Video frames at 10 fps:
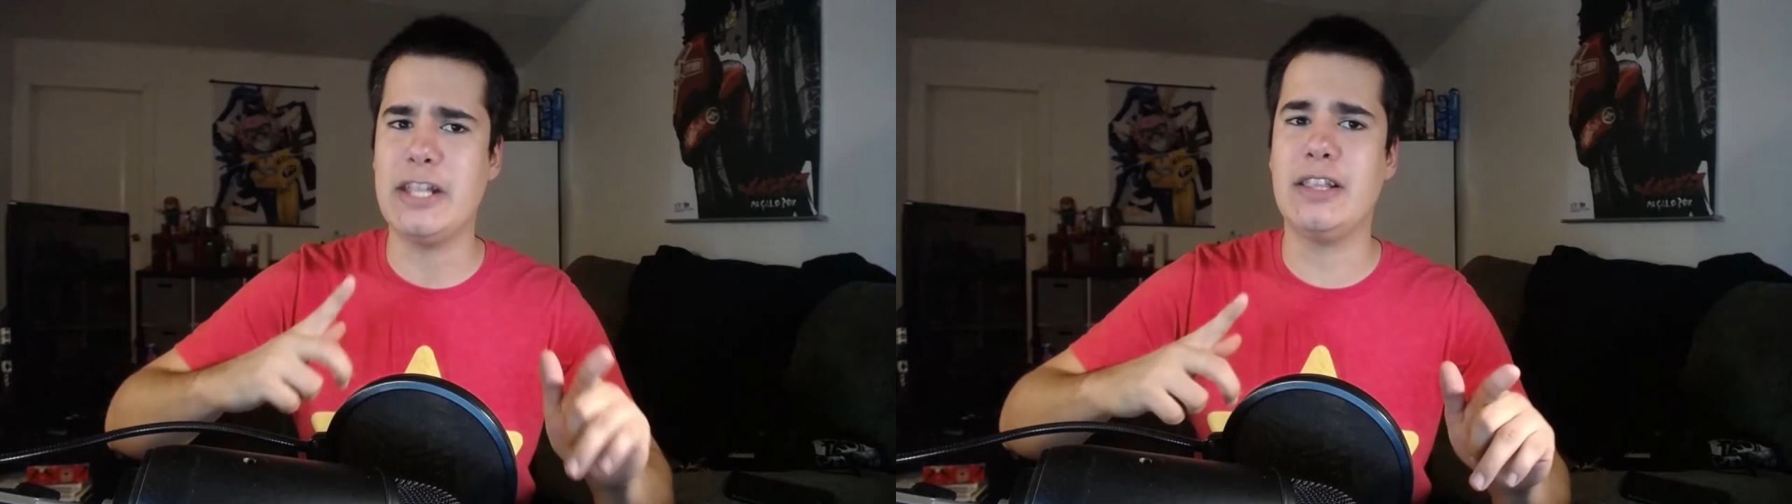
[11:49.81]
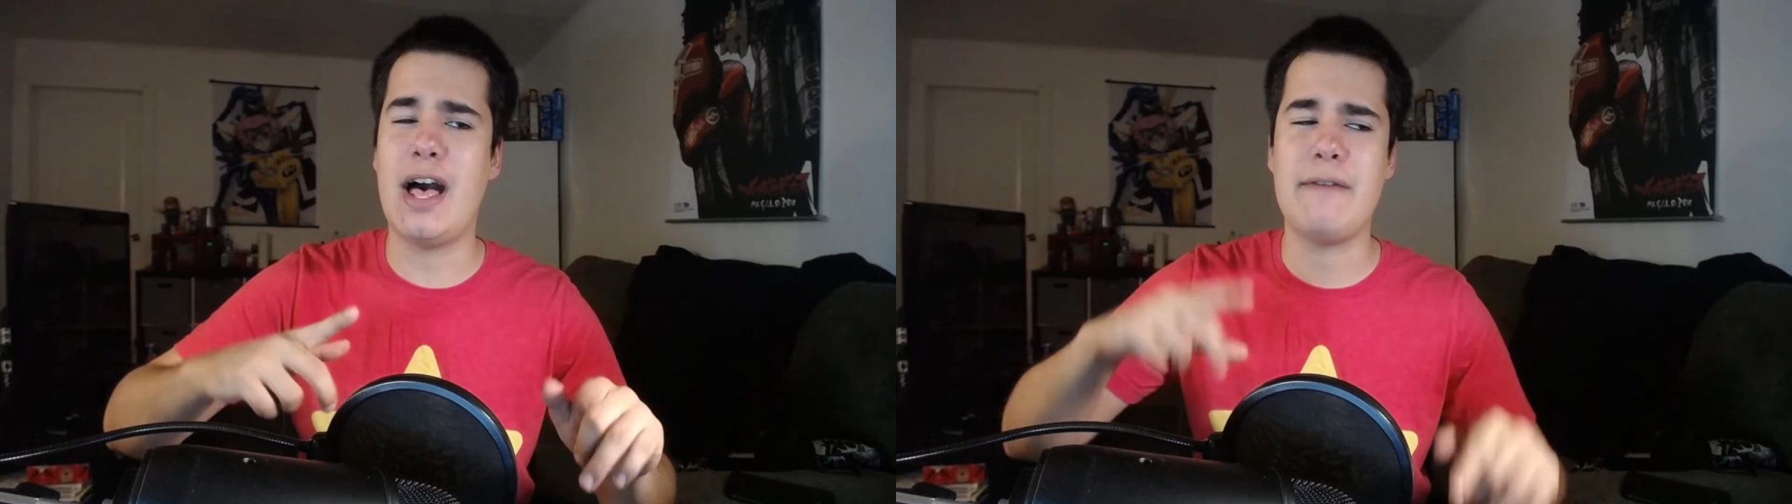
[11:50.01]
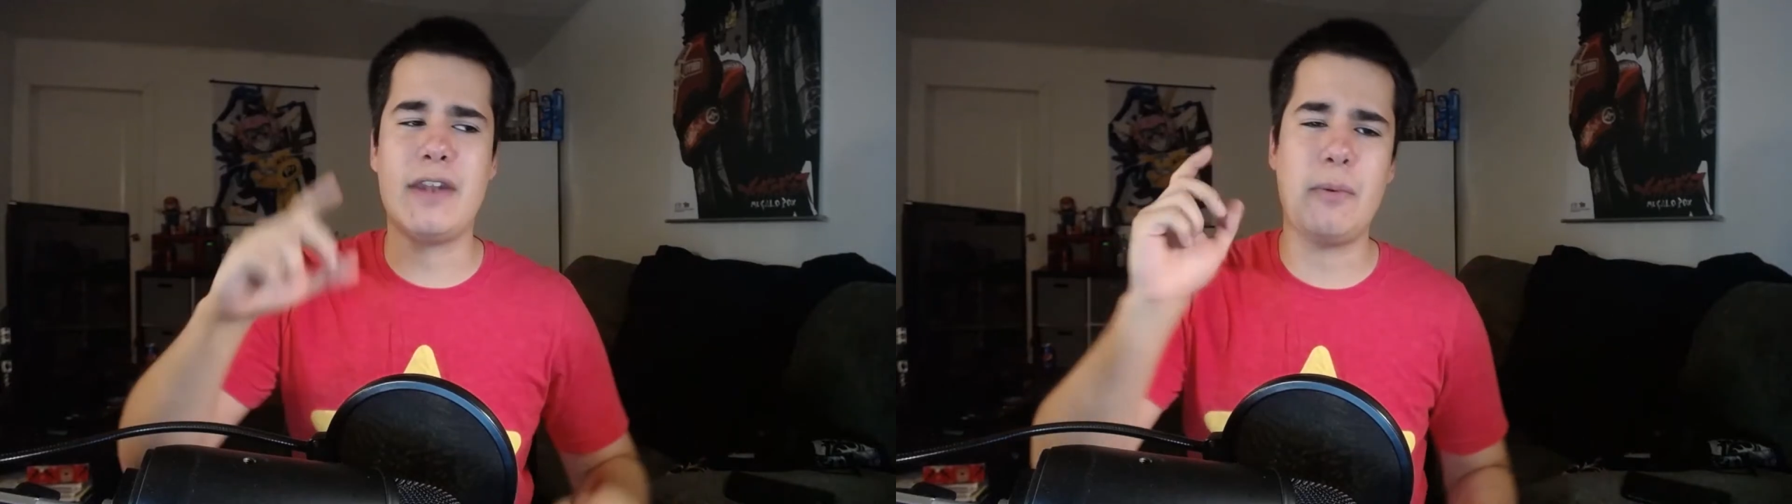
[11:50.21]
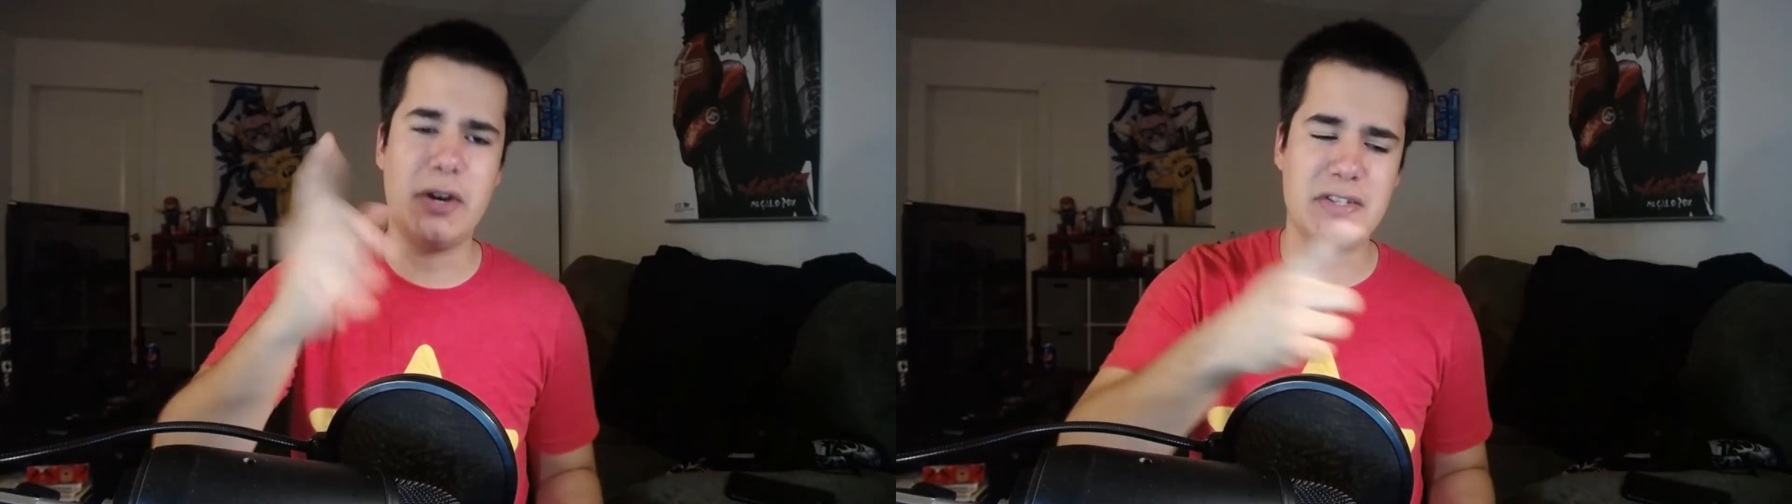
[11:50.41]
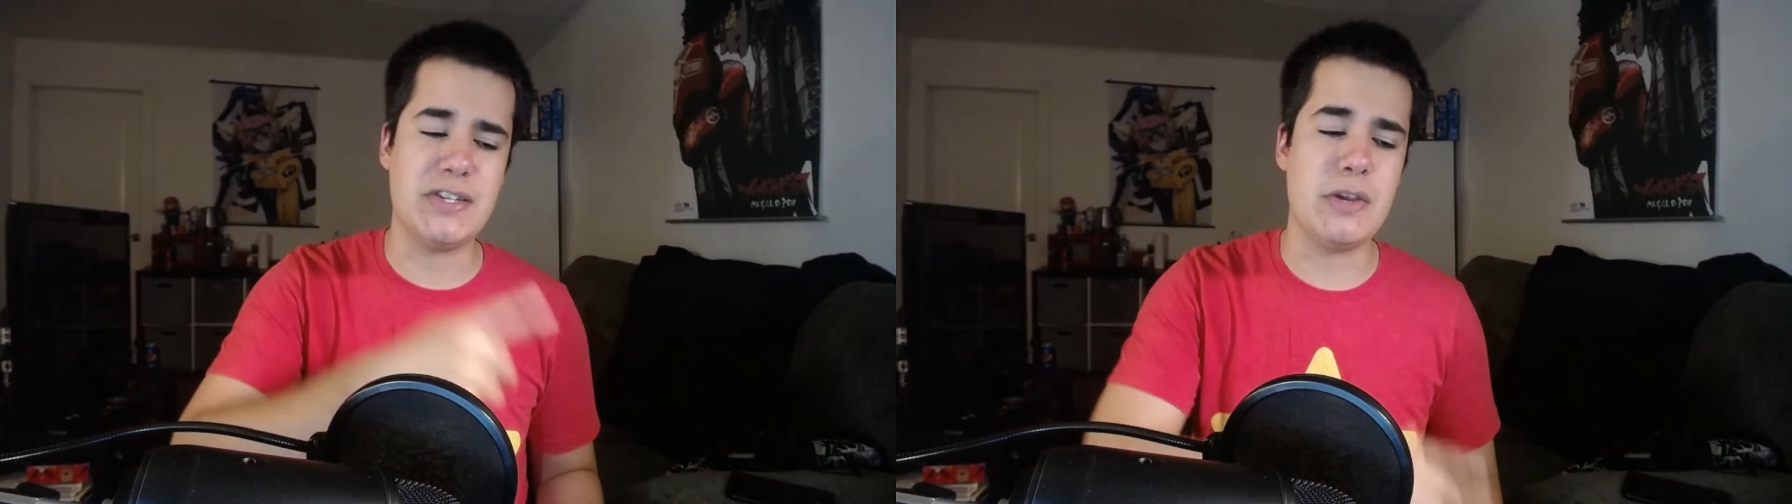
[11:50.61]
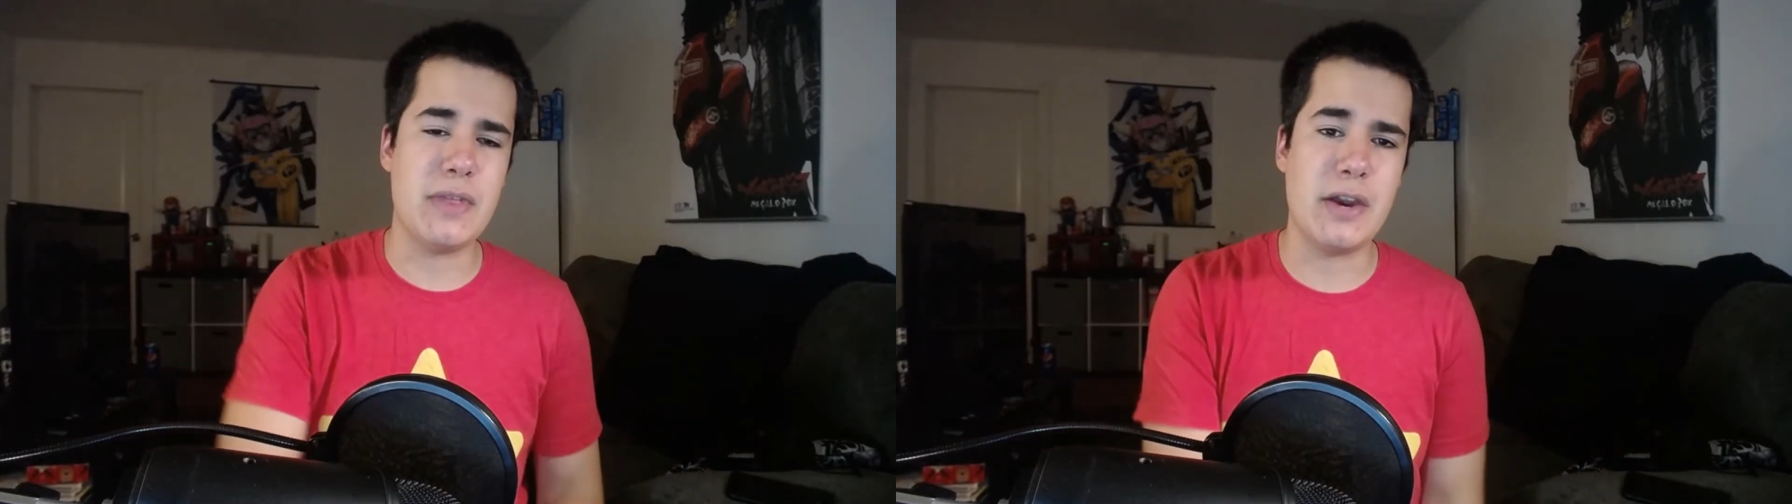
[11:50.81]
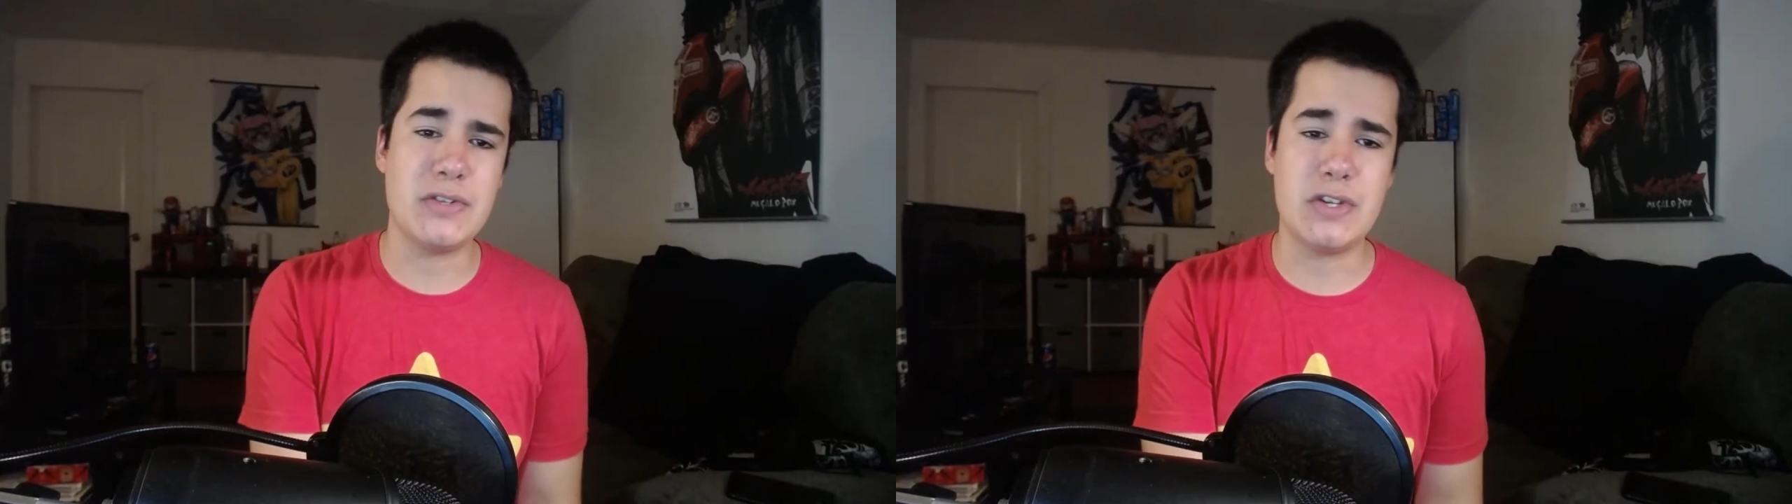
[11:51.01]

it live, and I want to see you there.